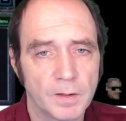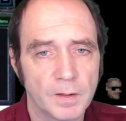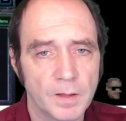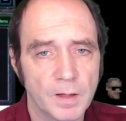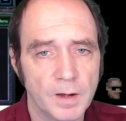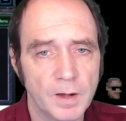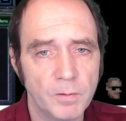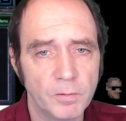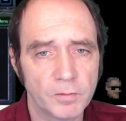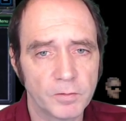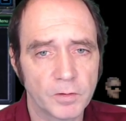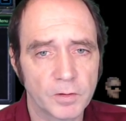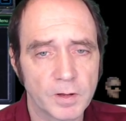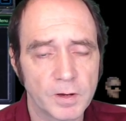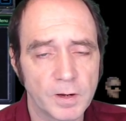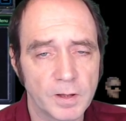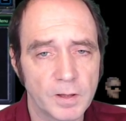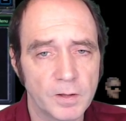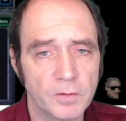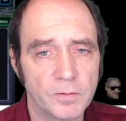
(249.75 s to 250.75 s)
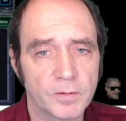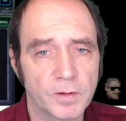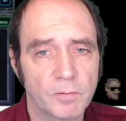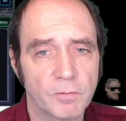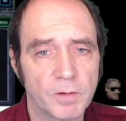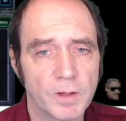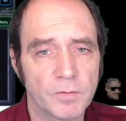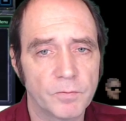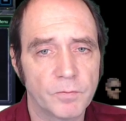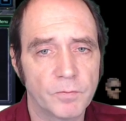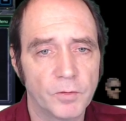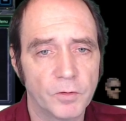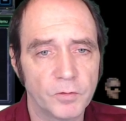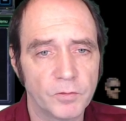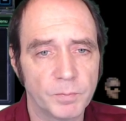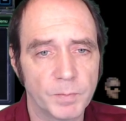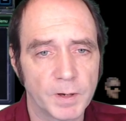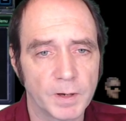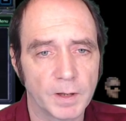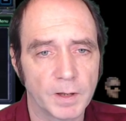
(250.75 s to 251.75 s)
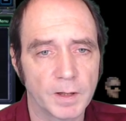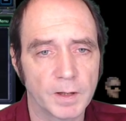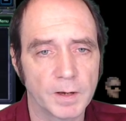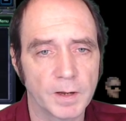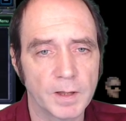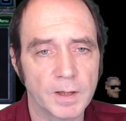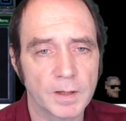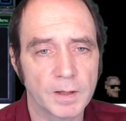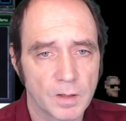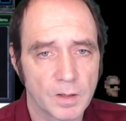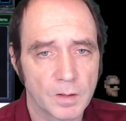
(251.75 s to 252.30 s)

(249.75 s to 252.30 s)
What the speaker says: And he was looking at using reinforcement learning